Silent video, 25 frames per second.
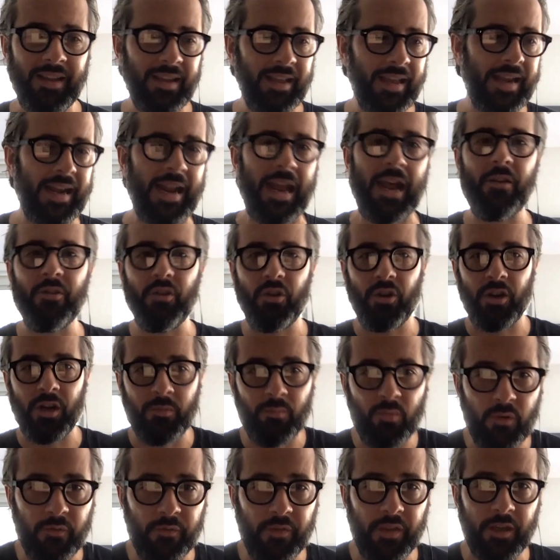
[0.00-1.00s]
and how you're going to
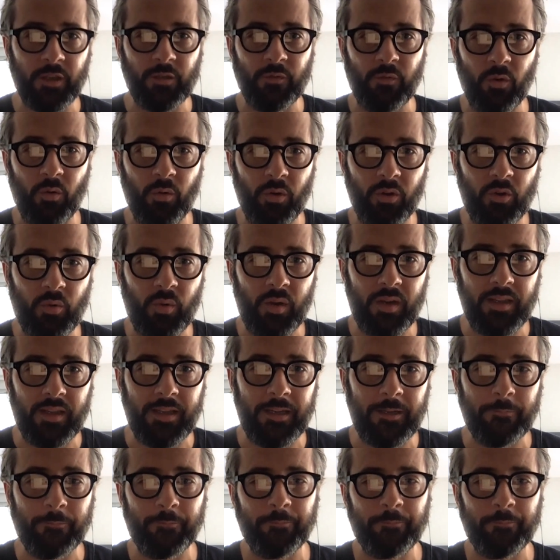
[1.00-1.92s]
move things forward quickly.